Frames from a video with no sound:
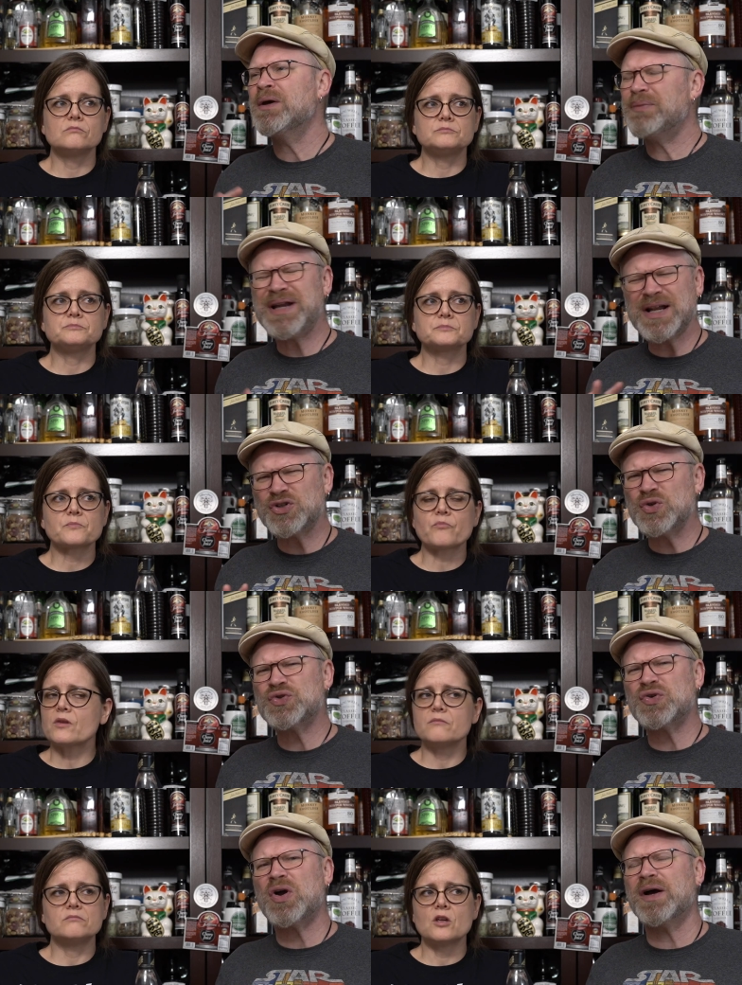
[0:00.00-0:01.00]
Speaker 1: but not too
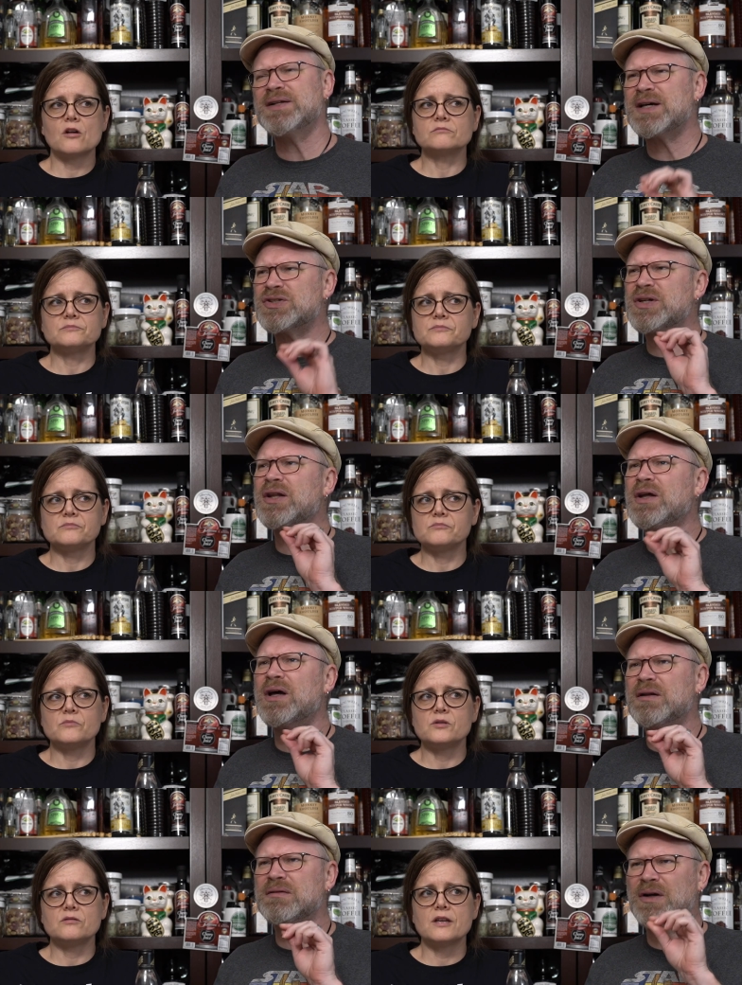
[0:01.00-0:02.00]
strong. No. It's actually on the
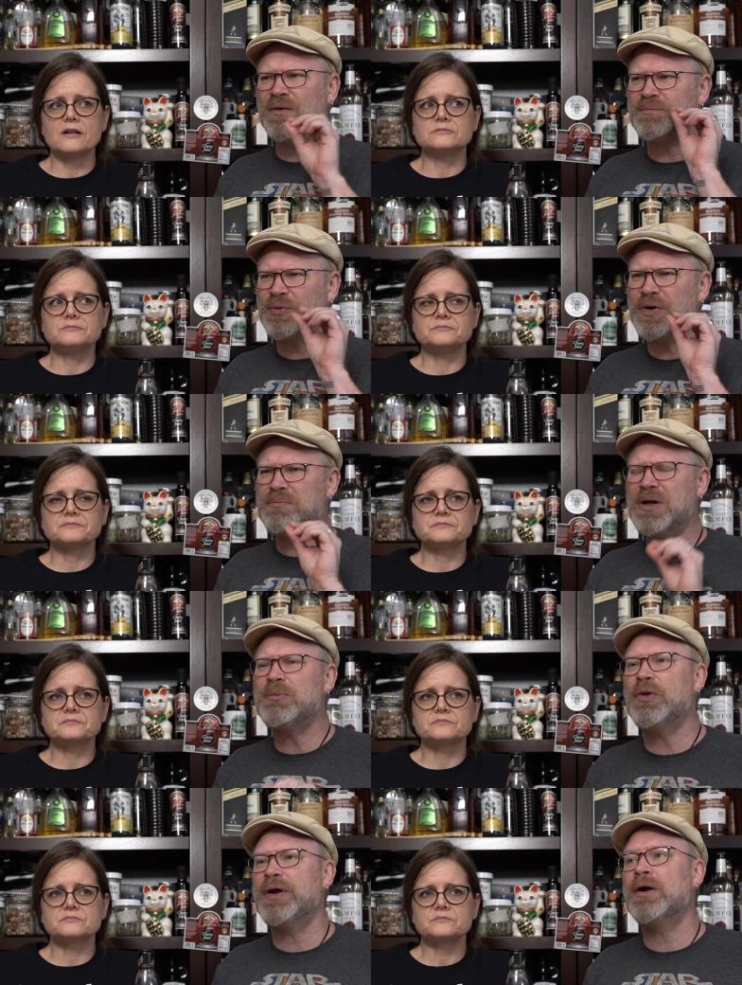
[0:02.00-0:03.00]
you know yeah. pretty minimal
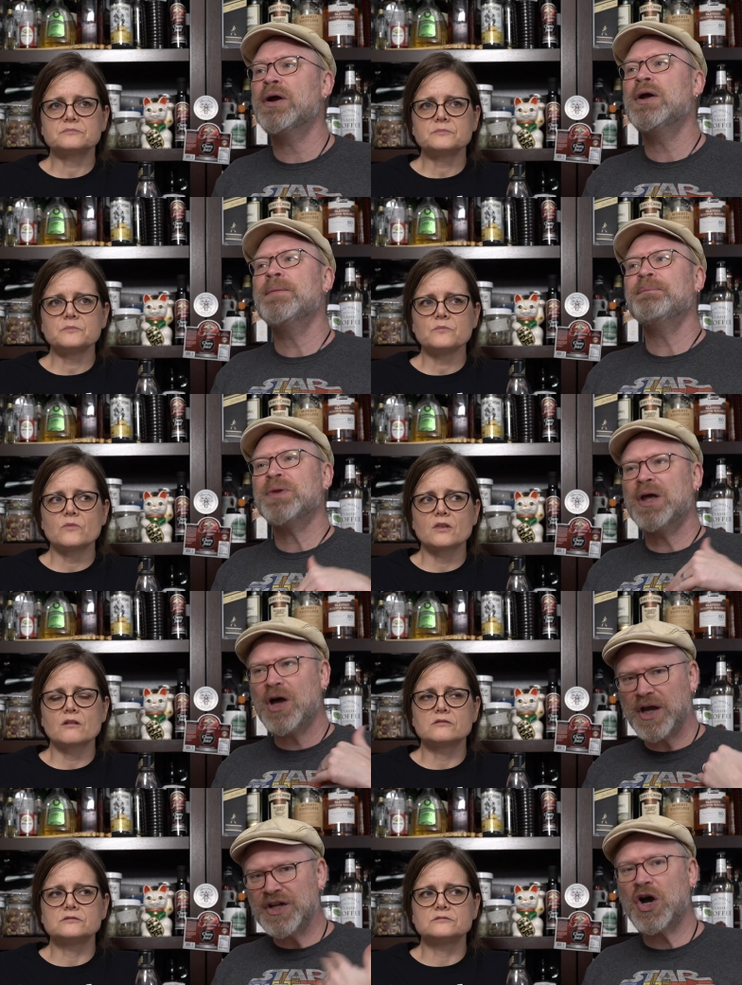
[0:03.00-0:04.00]
there.
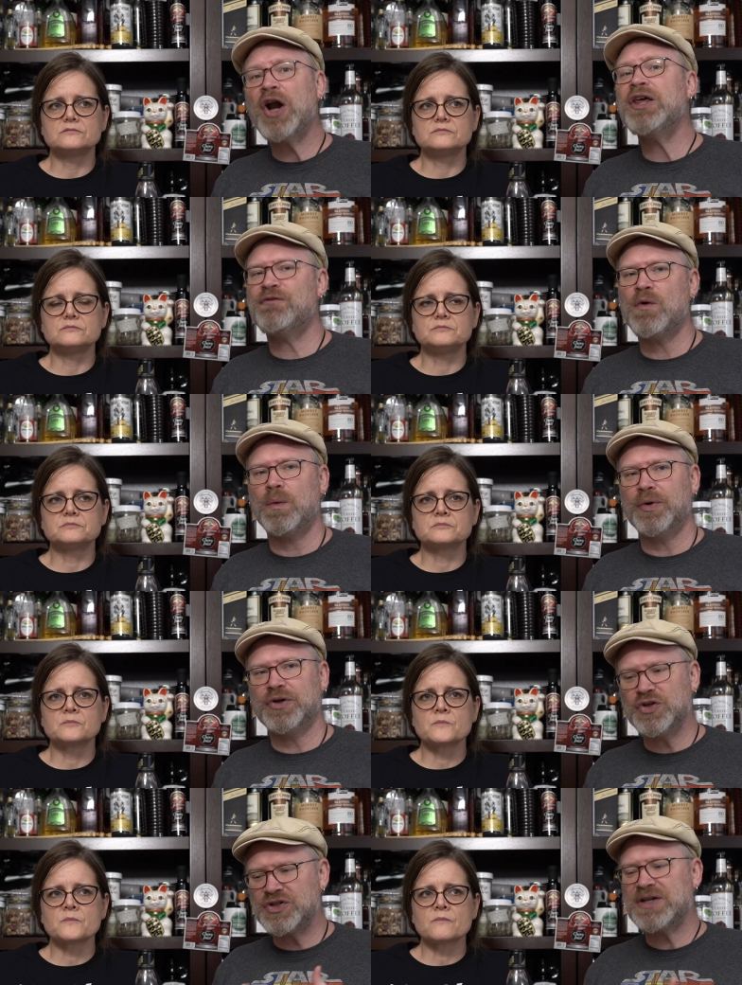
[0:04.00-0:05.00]
It's honey forward. You
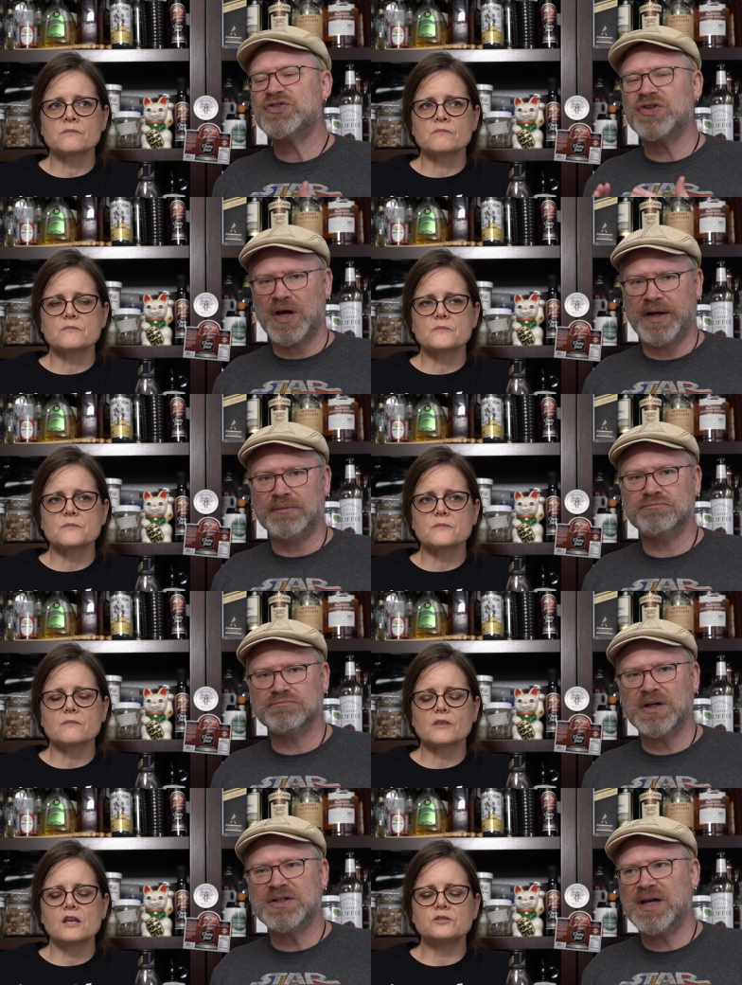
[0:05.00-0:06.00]
taste the honey.
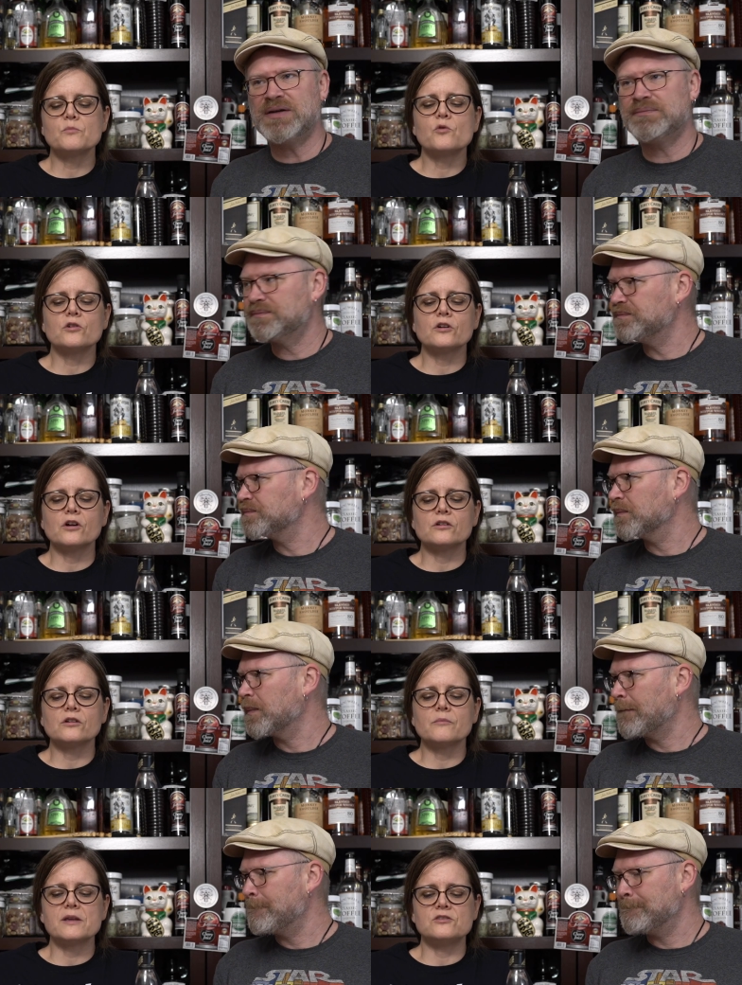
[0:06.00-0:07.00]
It, it's it,
Speaker 2: more
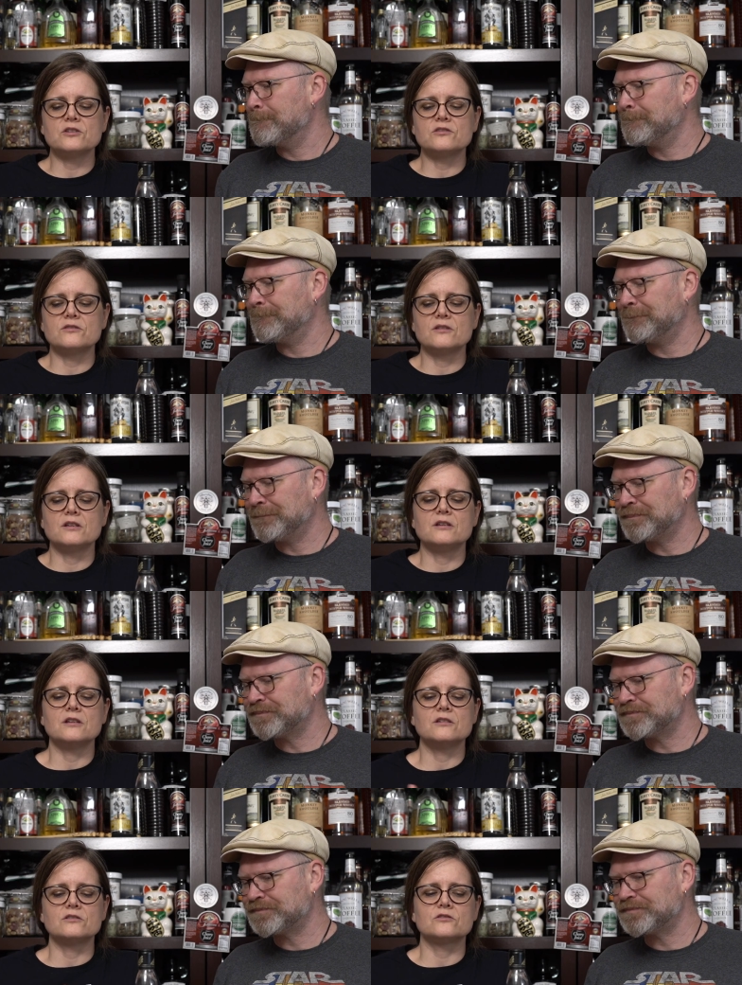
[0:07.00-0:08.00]
herbaceous than it
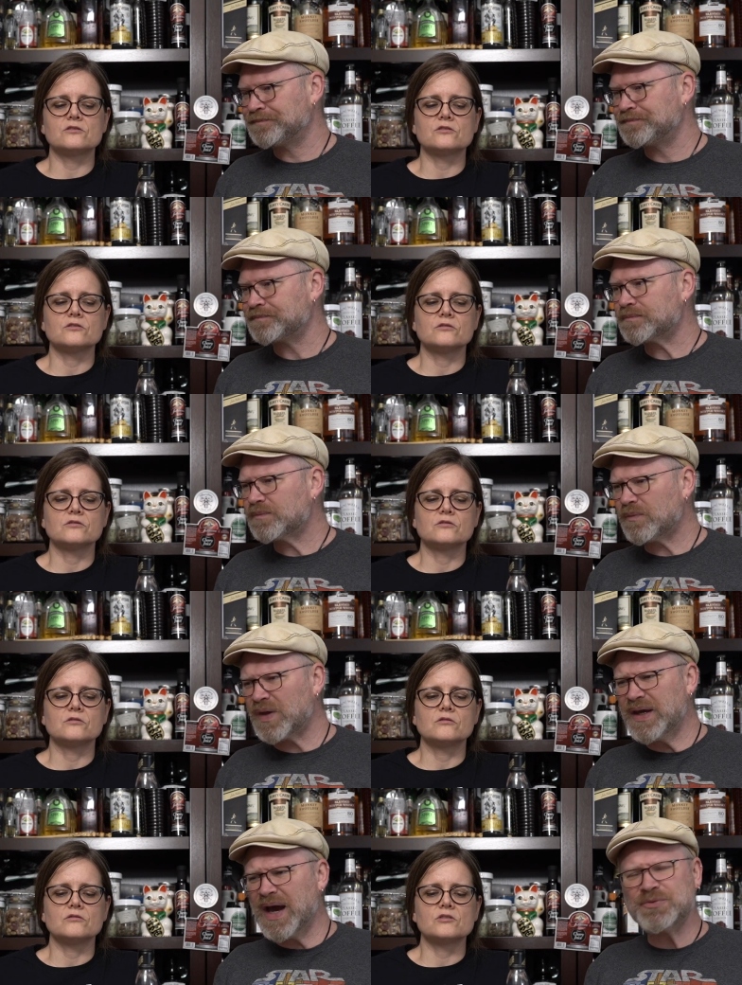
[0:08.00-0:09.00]
is.
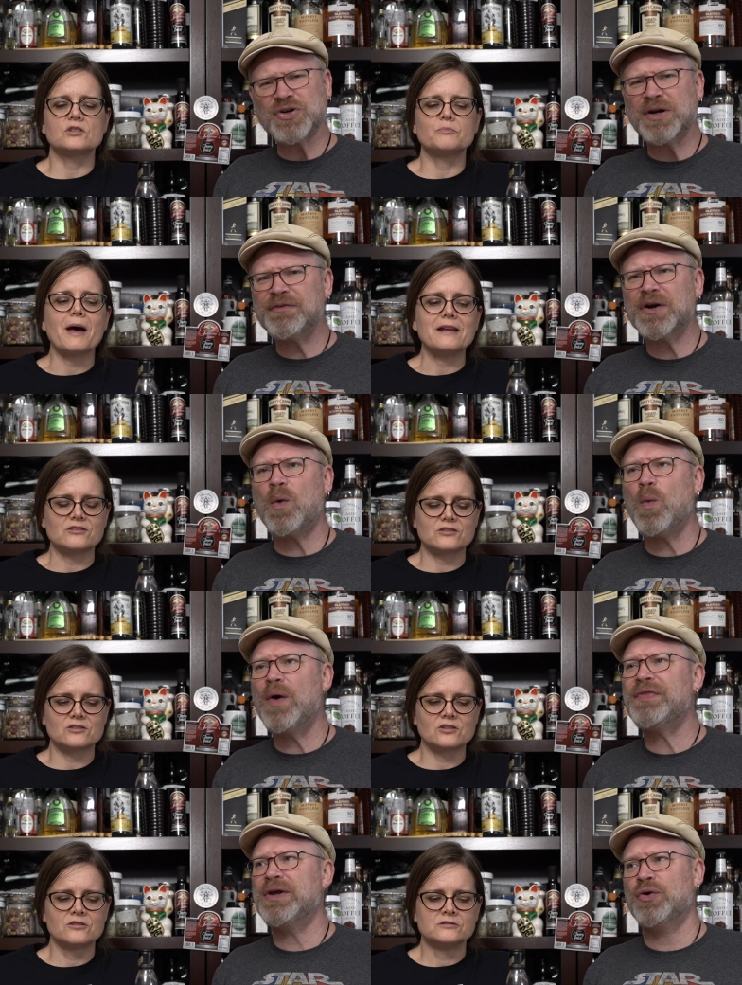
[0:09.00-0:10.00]
Speaker 1: Yeah, I'm trying spiced. to figure out what
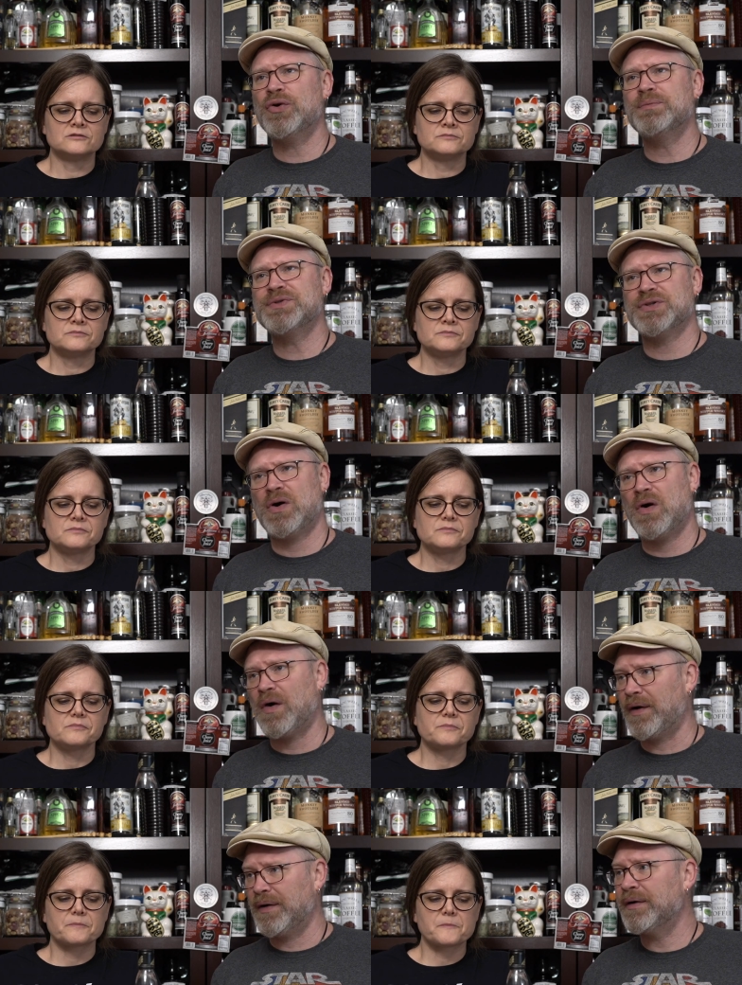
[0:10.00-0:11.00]
the herbs
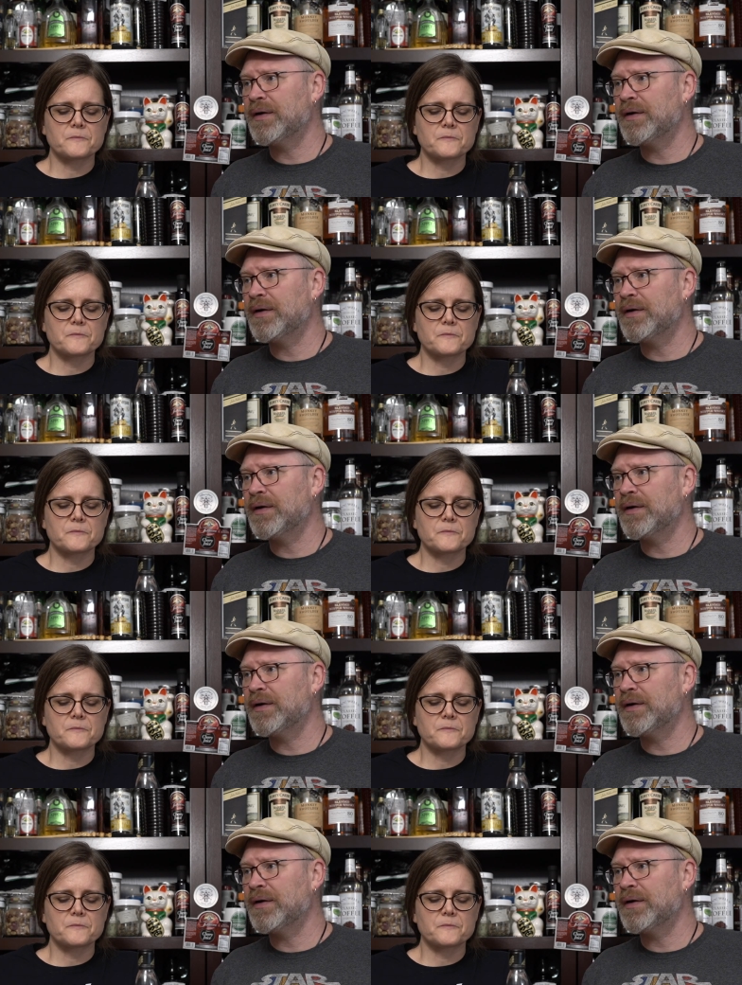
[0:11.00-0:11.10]
are.